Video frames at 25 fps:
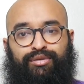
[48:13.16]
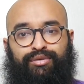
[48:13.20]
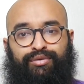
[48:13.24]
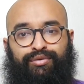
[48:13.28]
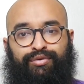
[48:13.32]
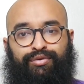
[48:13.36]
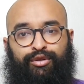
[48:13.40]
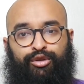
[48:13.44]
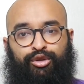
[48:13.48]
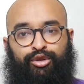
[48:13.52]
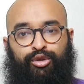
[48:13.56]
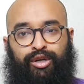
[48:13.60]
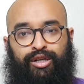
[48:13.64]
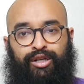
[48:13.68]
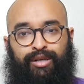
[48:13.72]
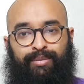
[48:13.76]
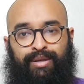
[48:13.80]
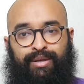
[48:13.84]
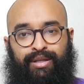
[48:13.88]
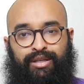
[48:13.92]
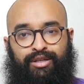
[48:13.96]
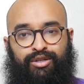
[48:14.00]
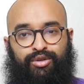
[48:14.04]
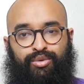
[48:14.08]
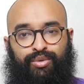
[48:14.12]
for joining me
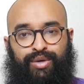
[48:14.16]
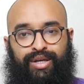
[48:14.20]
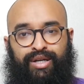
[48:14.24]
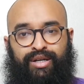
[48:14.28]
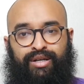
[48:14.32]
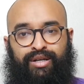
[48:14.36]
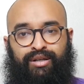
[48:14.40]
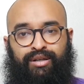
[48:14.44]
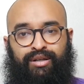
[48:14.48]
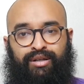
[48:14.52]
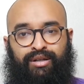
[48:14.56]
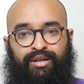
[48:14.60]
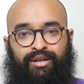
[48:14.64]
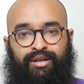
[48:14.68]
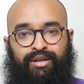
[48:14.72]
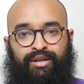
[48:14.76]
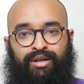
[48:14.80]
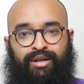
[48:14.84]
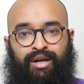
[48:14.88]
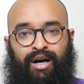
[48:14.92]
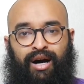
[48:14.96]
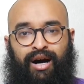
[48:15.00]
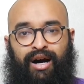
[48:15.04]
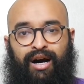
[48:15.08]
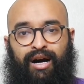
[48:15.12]
this week.
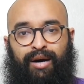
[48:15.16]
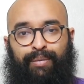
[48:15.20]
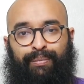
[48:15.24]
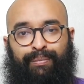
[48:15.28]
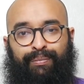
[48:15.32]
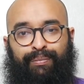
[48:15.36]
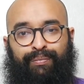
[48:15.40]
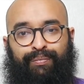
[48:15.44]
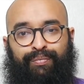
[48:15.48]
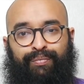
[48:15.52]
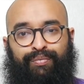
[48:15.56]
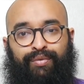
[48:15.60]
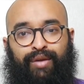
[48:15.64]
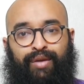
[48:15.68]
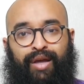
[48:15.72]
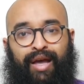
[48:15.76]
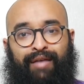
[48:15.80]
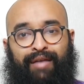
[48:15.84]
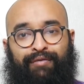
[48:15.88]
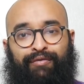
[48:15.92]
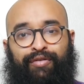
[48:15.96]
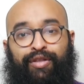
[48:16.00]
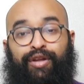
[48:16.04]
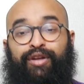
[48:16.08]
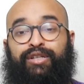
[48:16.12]

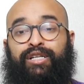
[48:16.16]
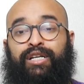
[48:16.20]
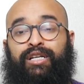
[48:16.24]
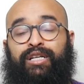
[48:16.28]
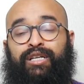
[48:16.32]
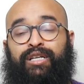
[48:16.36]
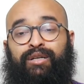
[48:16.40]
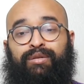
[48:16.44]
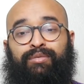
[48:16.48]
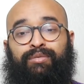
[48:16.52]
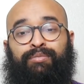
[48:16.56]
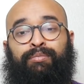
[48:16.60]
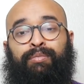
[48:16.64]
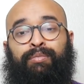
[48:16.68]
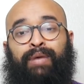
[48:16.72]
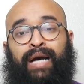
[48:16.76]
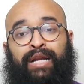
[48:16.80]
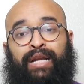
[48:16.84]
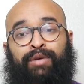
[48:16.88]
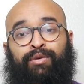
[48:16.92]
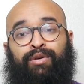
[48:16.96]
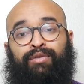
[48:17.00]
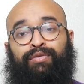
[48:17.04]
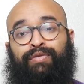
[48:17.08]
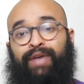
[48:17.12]
If there's
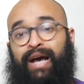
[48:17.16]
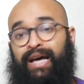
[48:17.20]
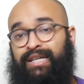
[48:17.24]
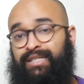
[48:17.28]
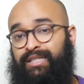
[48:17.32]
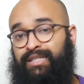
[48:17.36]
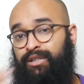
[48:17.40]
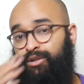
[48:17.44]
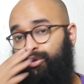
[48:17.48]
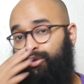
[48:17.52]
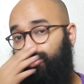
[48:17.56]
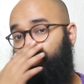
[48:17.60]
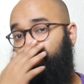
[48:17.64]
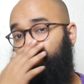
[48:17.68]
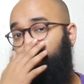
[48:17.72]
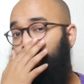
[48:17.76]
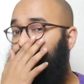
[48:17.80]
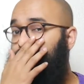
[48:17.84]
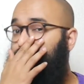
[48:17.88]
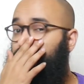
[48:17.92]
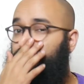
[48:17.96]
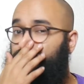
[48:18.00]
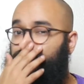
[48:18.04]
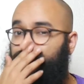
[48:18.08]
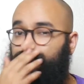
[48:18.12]
anyone fasting during
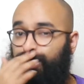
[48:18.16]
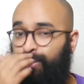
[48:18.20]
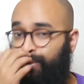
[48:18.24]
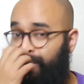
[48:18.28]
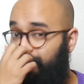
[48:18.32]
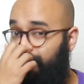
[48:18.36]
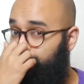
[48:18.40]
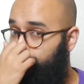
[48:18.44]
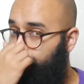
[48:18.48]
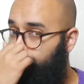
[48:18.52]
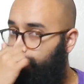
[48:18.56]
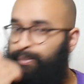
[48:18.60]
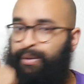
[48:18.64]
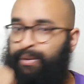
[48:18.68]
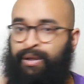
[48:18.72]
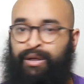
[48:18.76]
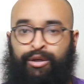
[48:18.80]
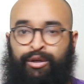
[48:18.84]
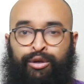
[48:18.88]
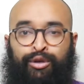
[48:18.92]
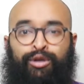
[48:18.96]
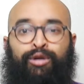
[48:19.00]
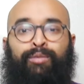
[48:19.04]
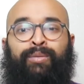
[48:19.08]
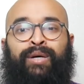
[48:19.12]
Ramadan, congrats on being a
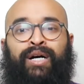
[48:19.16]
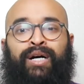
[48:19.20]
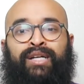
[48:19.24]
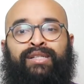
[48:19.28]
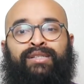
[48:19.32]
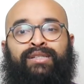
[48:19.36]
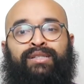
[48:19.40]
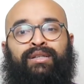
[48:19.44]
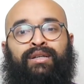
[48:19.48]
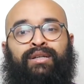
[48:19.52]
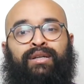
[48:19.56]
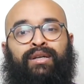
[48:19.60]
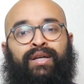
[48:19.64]
girl boss.